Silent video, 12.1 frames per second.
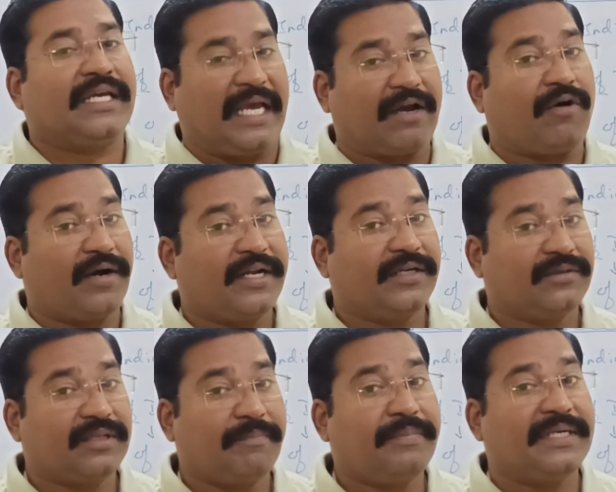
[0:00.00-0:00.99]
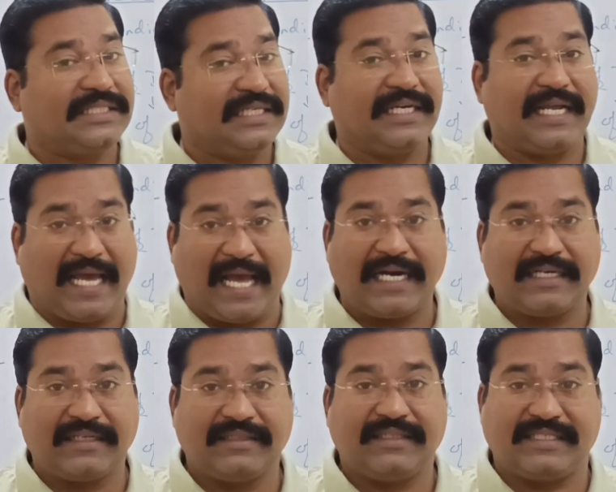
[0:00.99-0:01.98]
According to the Pitt's India
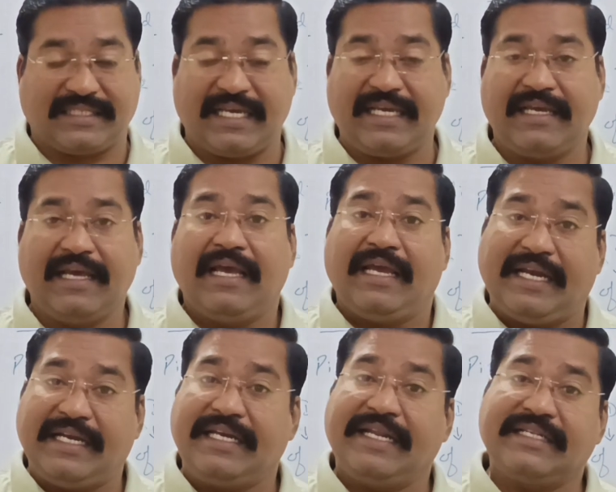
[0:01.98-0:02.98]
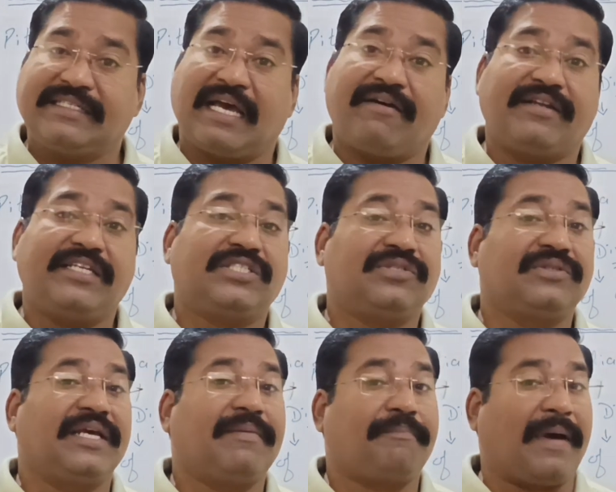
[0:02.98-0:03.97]
Act, they say Indians have reached to
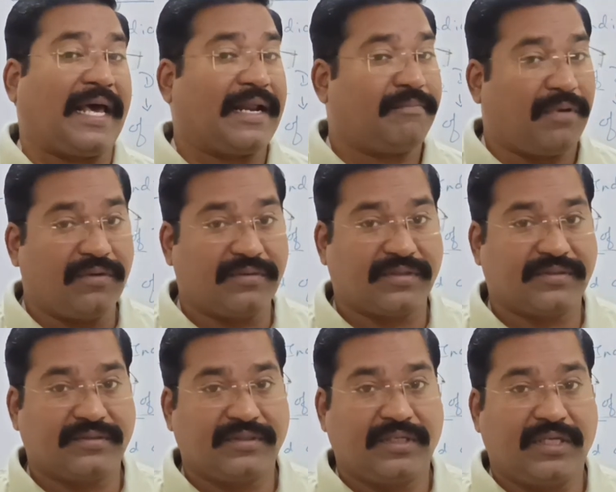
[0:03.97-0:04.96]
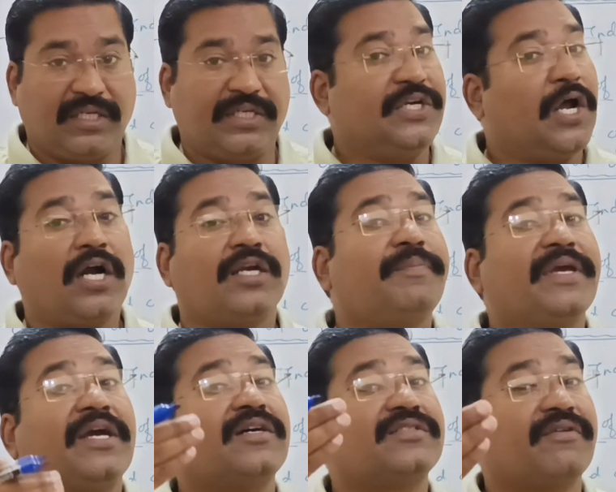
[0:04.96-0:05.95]
their paramount not
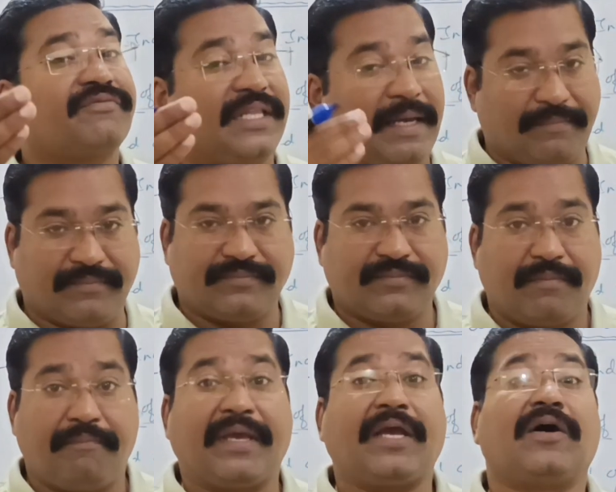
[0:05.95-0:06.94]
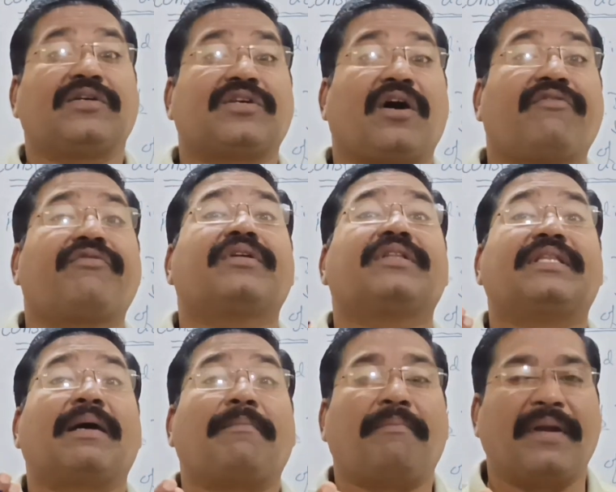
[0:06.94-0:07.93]
because of them, because of
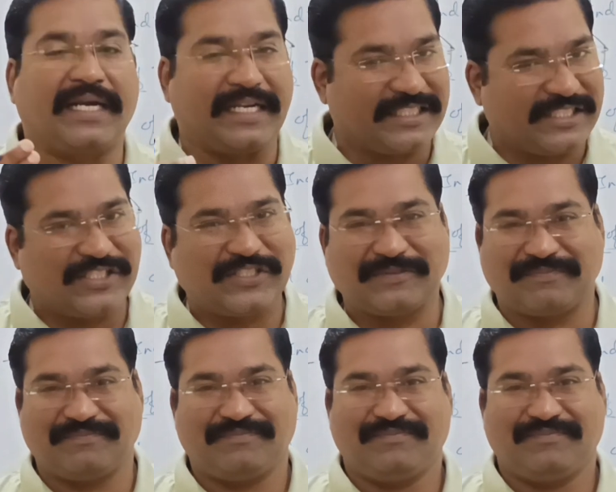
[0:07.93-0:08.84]
the British.